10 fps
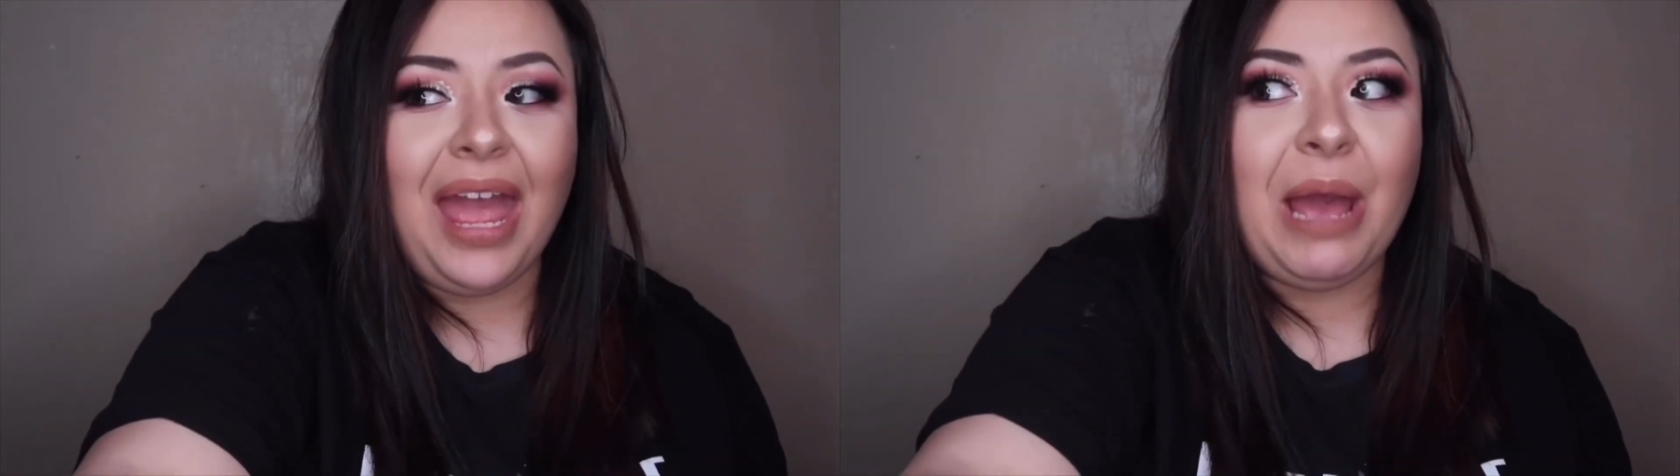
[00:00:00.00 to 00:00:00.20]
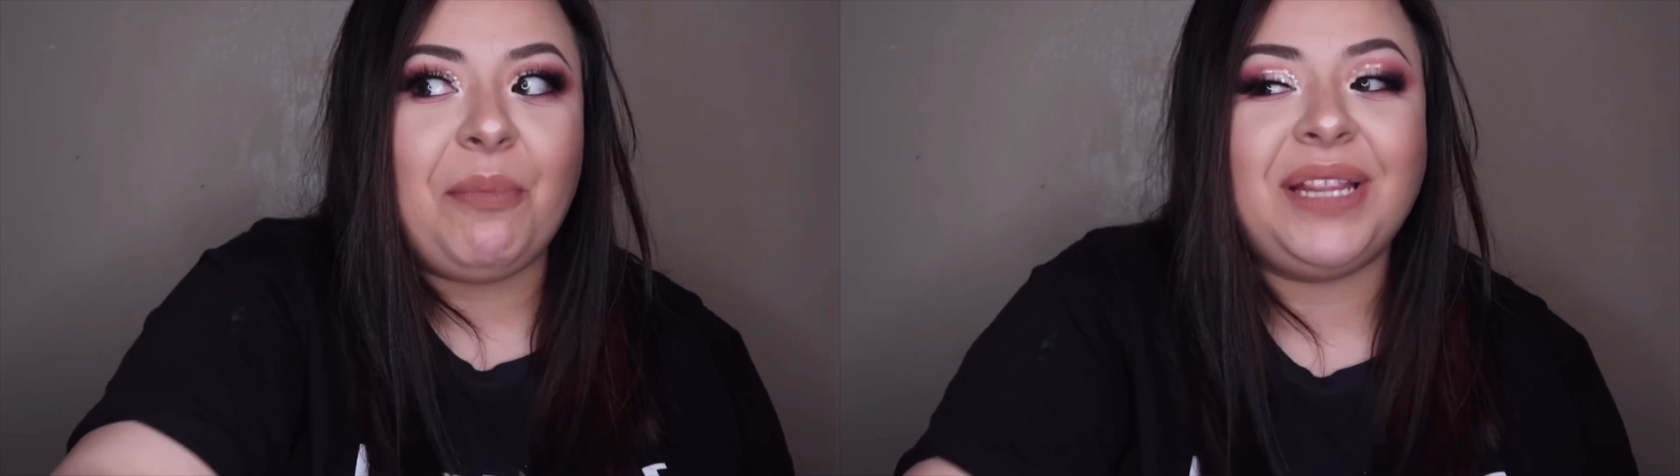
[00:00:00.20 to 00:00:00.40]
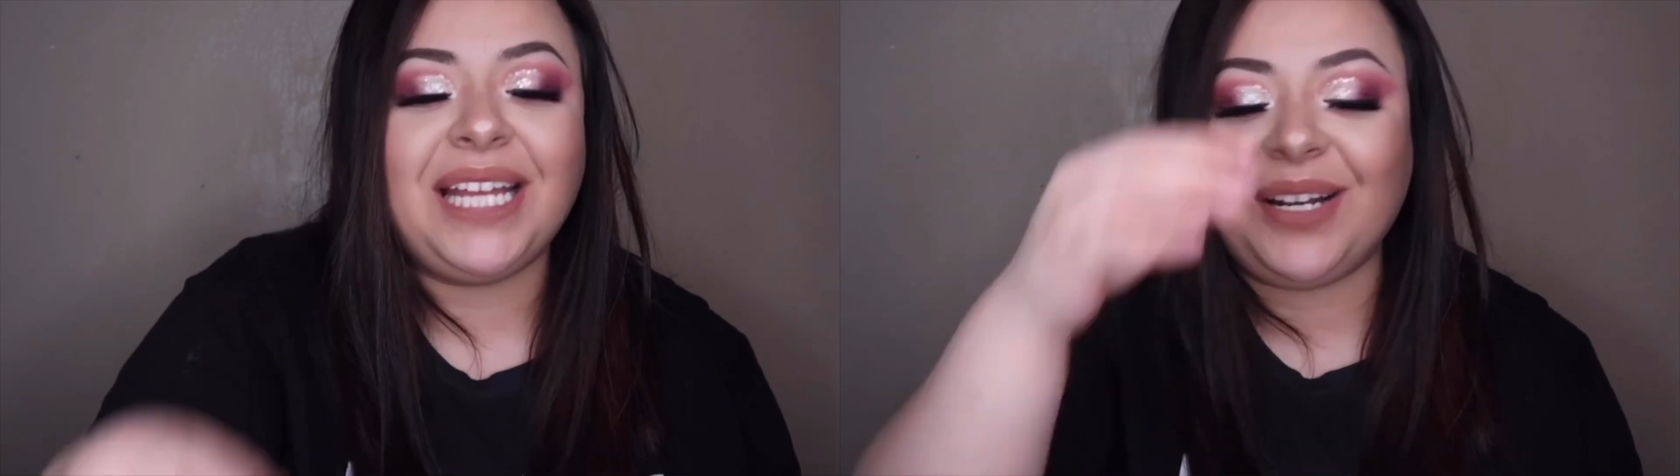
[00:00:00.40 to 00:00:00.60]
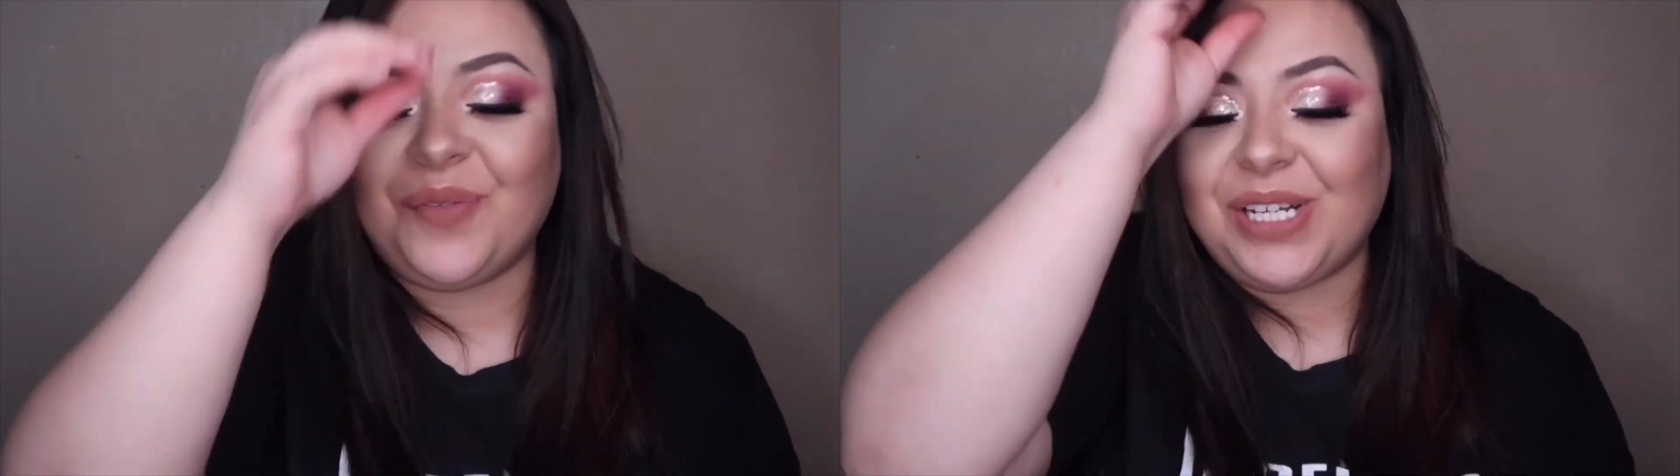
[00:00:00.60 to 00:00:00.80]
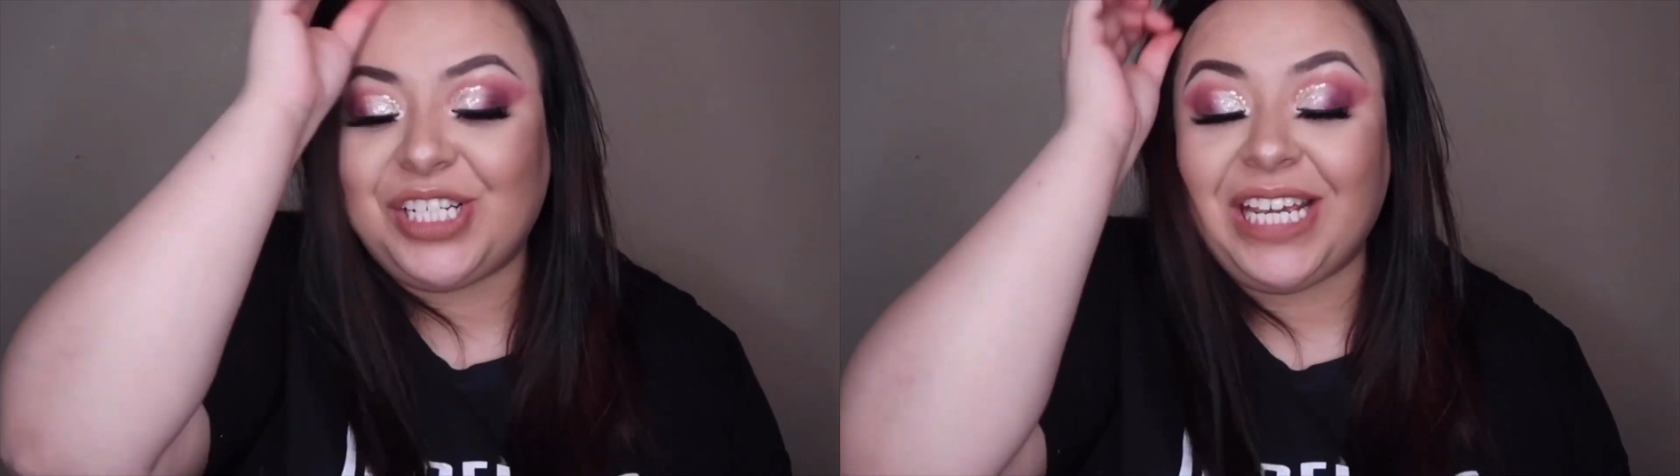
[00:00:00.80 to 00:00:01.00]
but then
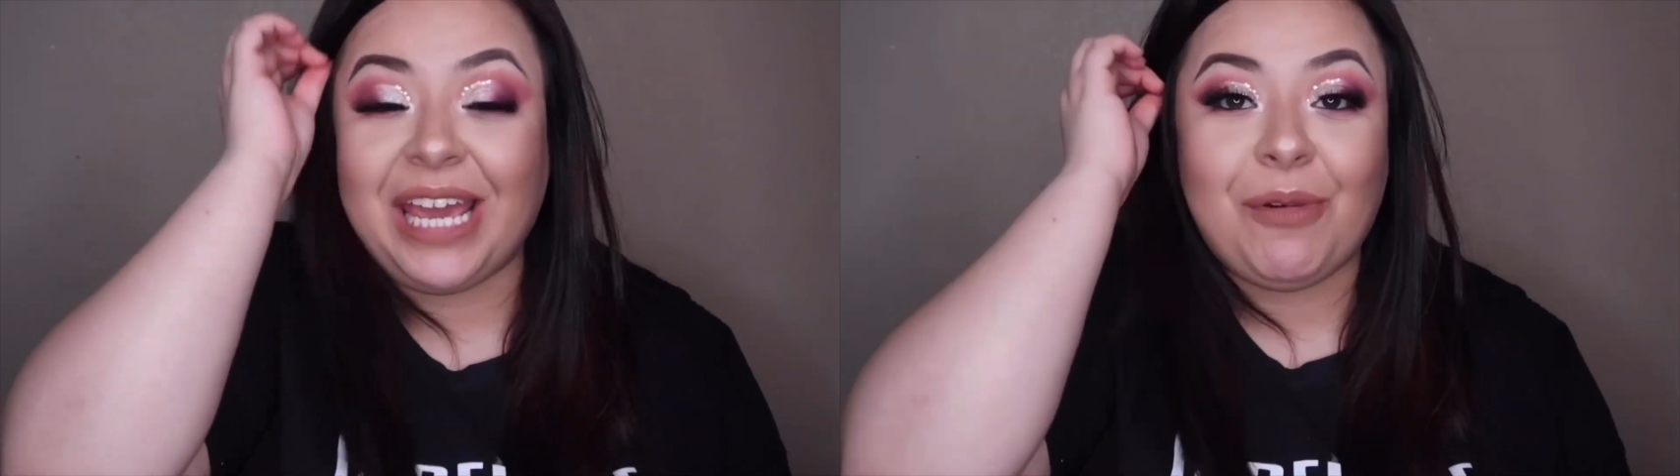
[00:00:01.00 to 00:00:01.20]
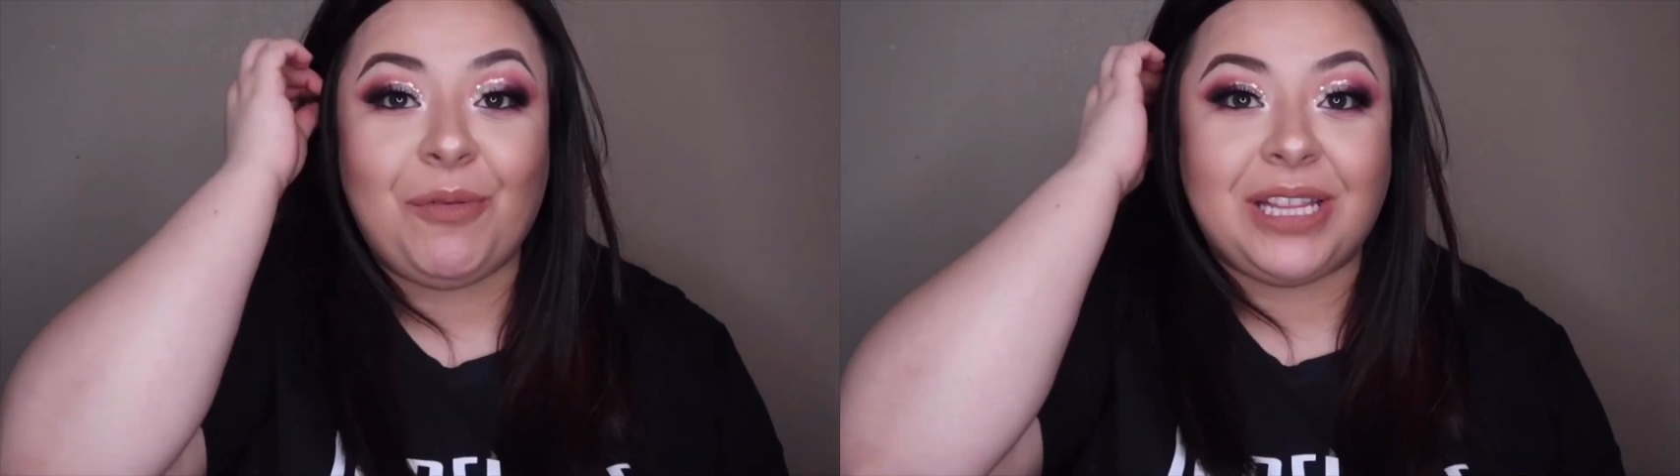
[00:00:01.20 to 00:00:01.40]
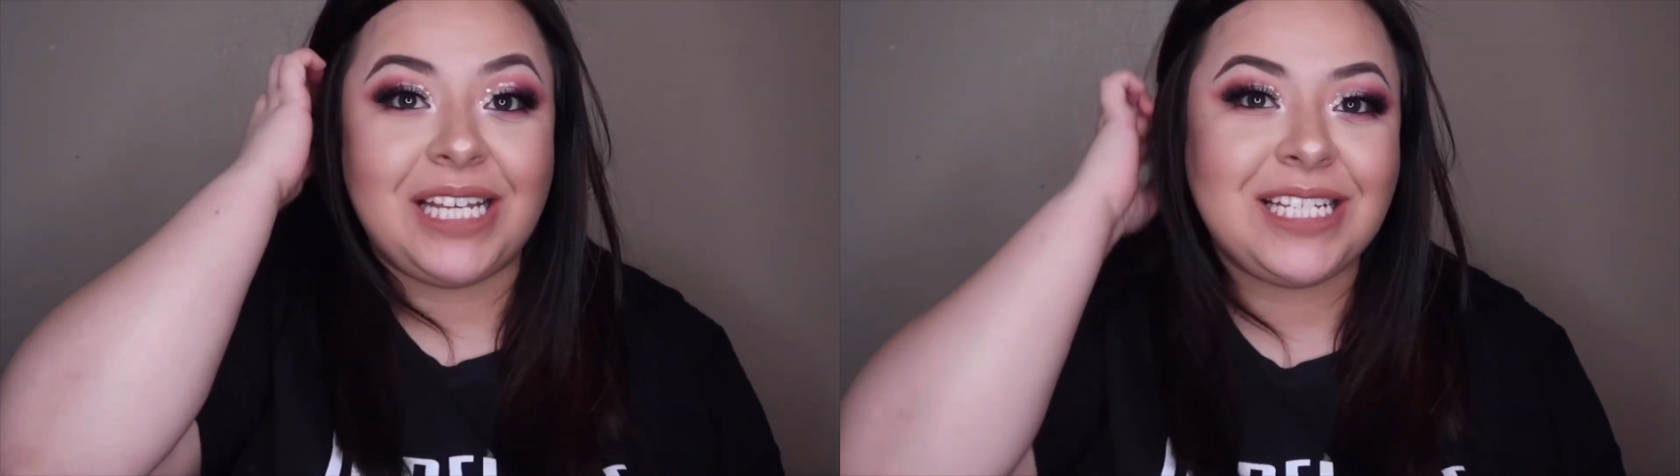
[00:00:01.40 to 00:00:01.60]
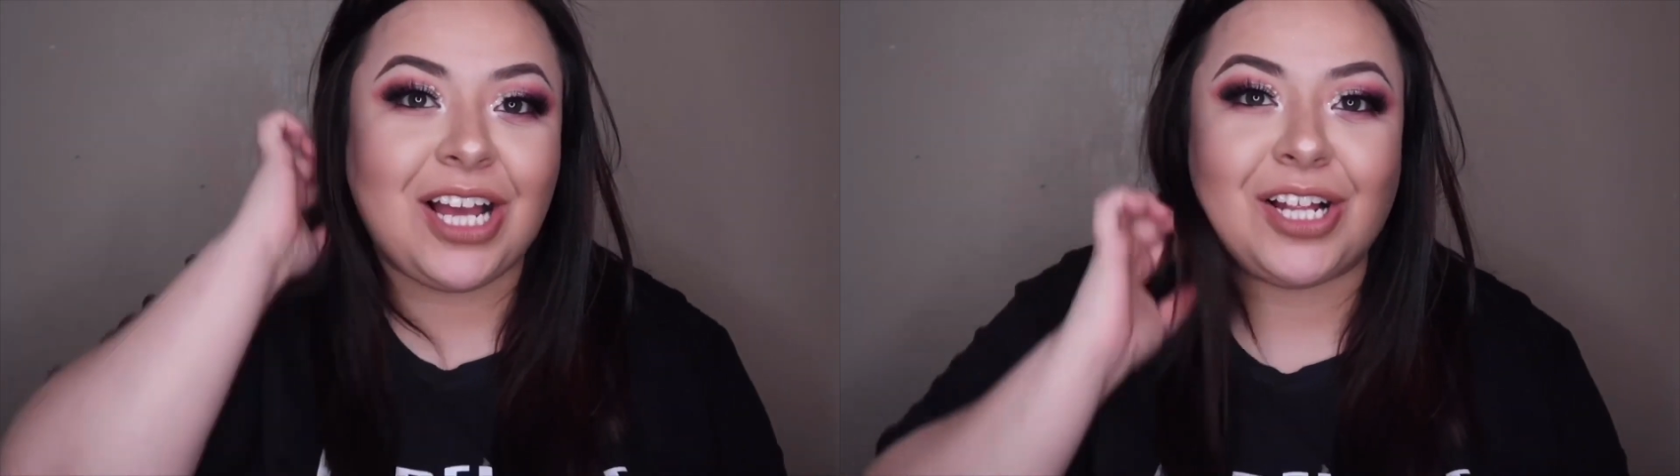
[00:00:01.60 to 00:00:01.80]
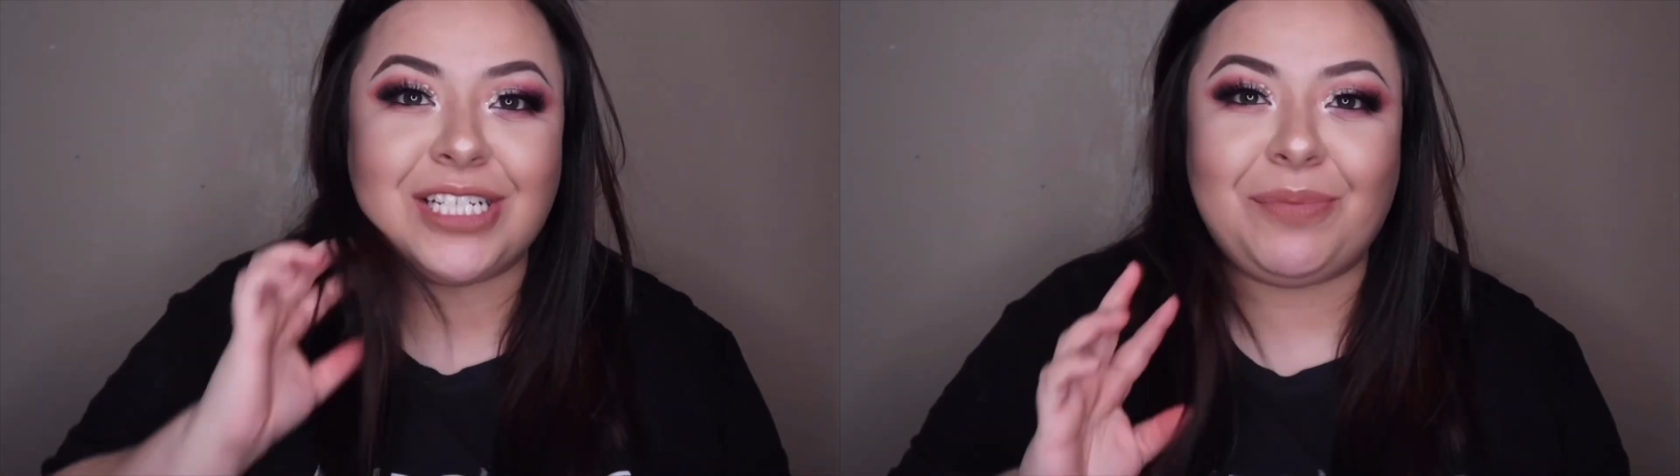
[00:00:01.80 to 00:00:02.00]
when she came out with these
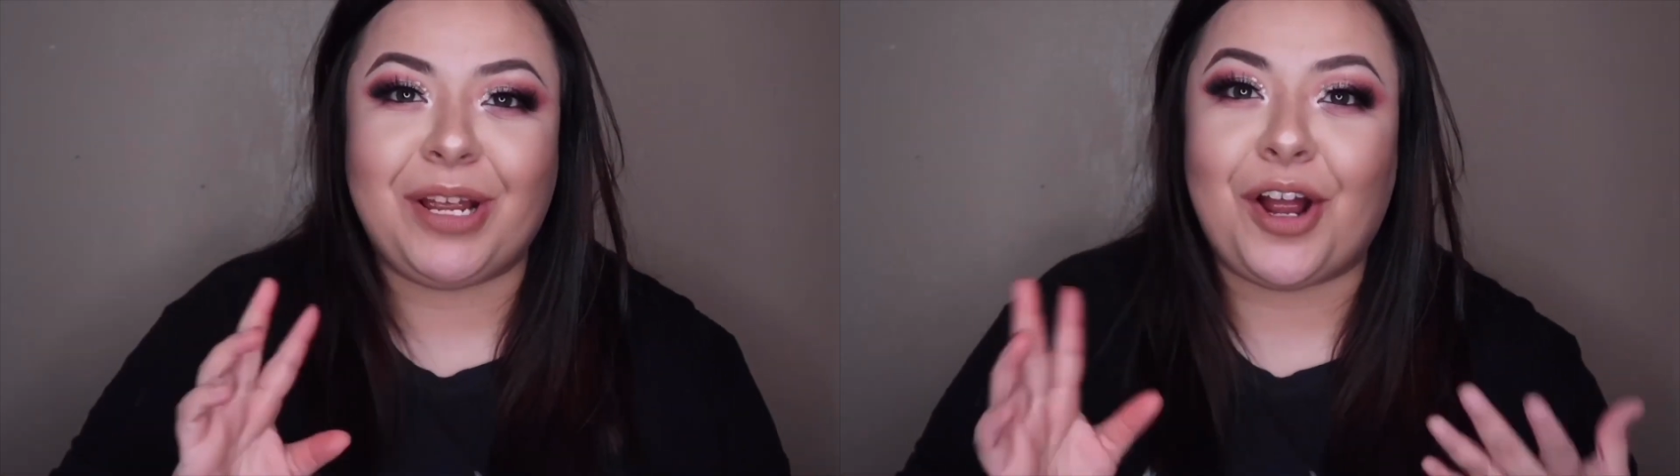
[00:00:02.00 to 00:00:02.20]
colors, I'm like,